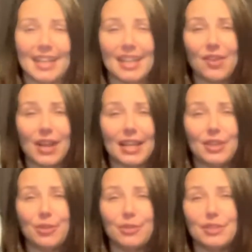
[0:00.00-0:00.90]
Now I
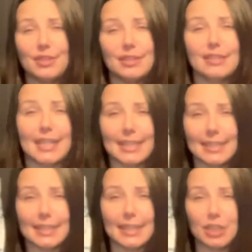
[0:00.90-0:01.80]
don't like
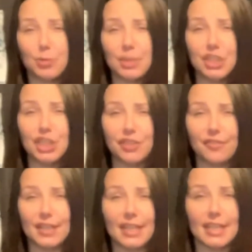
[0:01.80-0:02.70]
to take too much
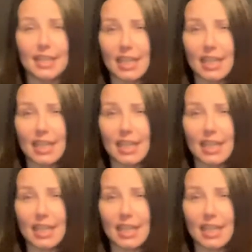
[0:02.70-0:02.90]
advantage.